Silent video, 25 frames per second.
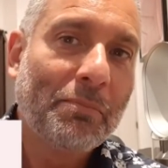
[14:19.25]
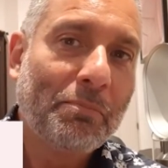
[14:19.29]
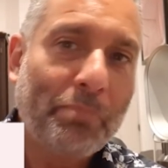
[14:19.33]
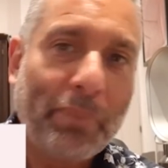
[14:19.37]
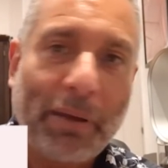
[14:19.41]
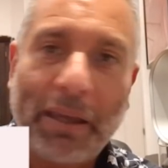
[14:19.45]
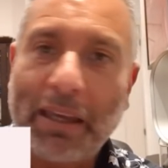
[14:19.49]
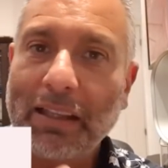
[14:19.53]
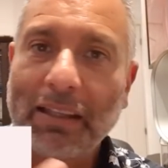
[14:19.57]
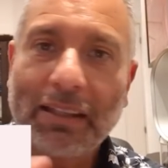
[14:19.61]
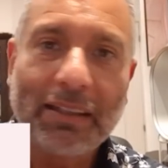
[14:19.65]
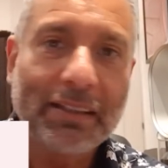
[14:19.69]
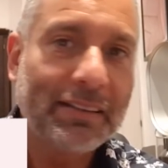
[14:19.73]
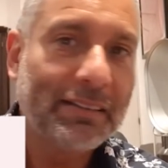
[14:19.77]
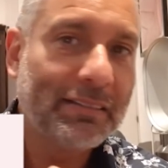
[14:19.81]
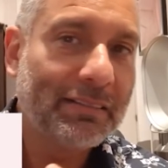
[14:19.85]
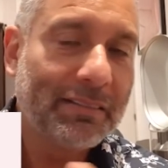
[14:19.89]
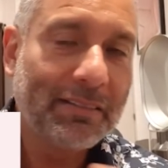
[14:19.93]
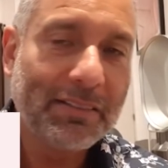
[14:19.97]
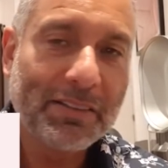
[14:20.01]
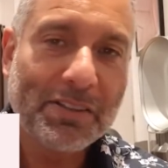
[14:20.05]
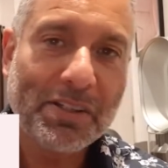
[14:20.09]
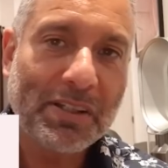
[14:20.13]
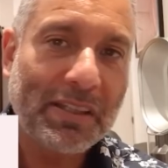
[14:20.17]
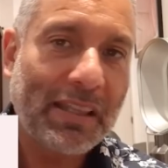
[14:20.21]
Bale and
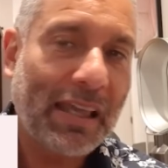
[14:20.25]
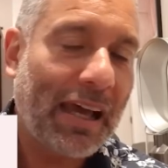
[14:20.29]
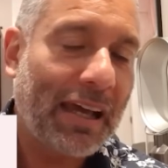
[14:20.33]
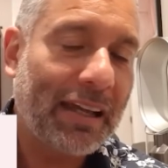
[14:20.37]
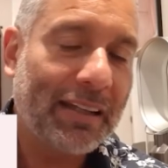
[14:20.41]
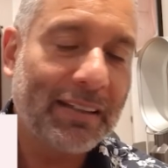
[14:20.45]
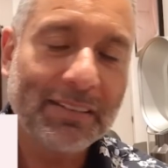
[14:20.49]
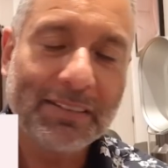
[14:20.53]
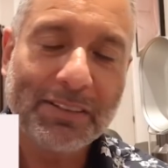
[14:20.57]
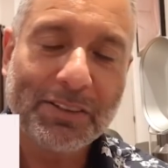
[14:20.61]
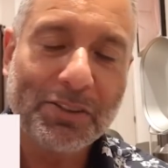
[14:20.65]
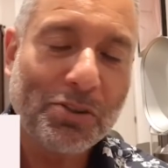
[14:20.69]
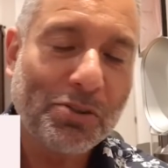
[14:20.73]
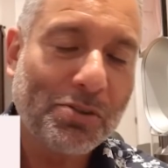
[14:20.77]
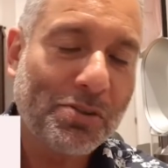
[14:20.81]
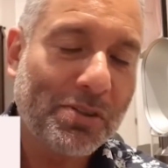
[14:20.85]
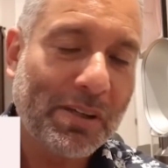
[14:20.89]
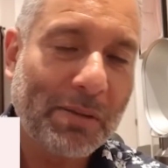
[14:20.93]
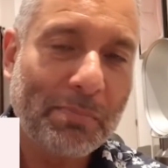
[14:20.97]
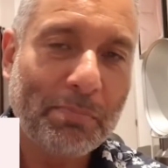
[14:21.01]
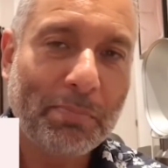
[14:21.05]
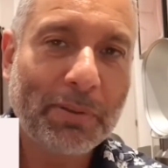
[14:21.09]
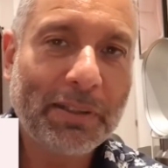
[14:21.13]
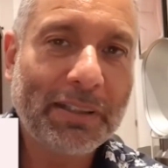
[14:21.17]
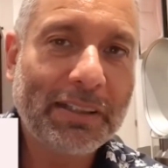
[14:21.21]
Zidane just
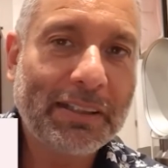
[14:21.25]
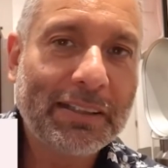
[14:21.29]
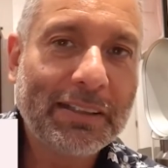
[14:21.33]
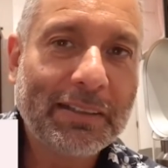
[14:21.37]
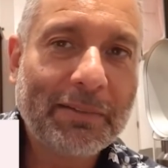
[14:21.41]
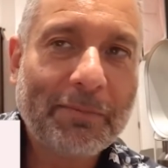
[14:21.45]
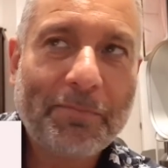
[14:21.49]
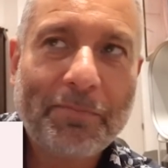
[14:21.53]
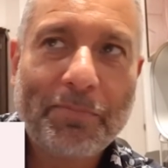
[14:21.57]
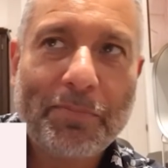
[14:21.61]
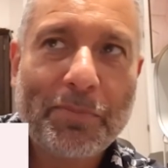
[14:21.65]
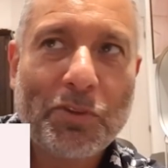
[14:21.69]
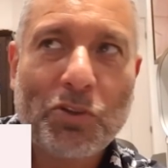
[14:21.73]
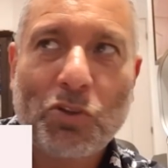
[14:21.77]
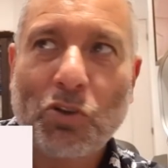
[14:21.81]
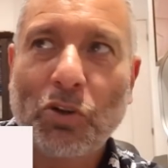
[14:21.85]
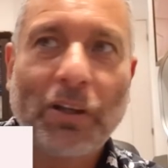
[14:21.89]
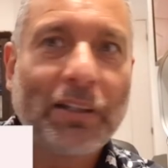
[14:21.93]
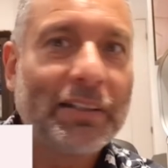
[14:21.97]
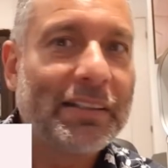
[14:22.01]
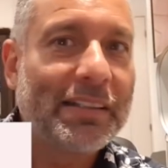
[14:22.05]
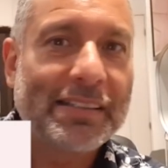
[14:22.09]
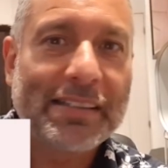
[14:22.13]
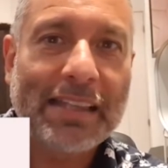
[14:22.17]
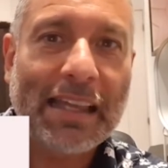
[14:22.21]
simply don't
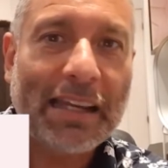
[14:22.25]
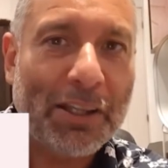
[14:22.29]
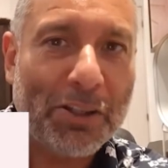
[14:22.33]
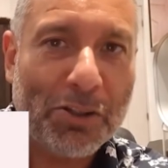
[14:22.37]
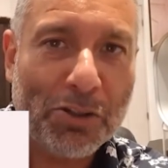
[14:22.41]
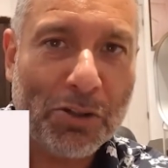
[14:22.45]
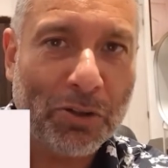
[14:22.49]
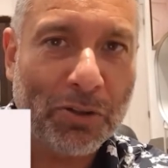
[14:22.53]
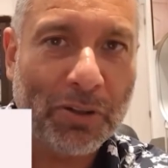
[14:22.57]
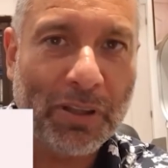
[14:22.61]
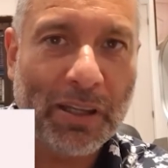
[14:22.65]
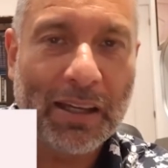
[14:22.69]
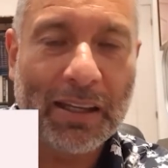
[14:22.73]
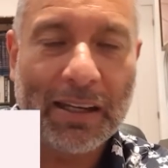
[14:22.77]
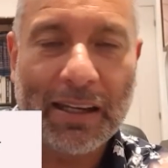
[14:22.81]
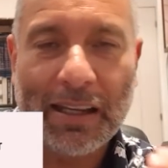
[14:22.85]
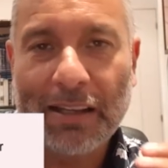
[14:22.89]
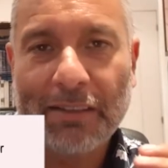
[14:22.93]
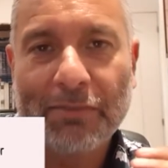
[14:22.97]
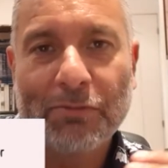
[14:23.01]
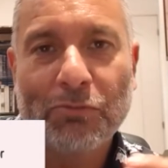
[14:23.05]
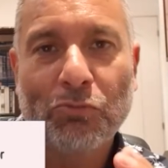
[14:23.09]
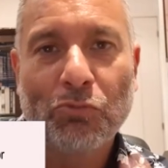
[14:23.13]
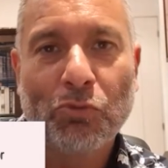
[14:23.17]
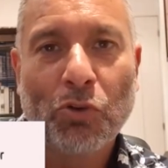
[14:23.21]
understand each other, and
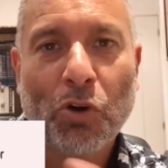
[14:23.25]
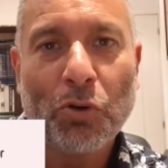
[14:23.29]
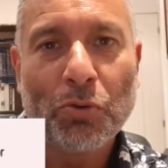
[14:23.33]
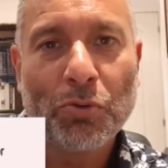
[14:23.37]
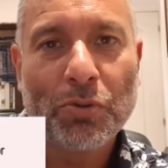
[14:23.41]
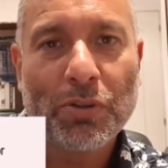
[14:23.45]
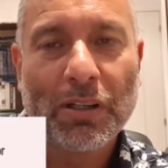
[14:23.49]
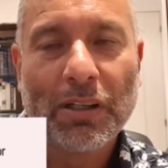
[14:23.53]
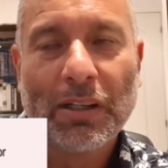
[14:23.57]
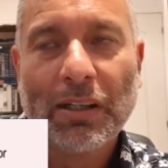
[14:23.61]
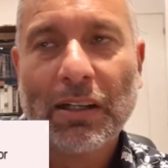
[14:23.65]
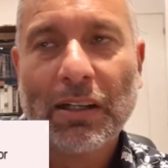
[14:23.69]
I wrote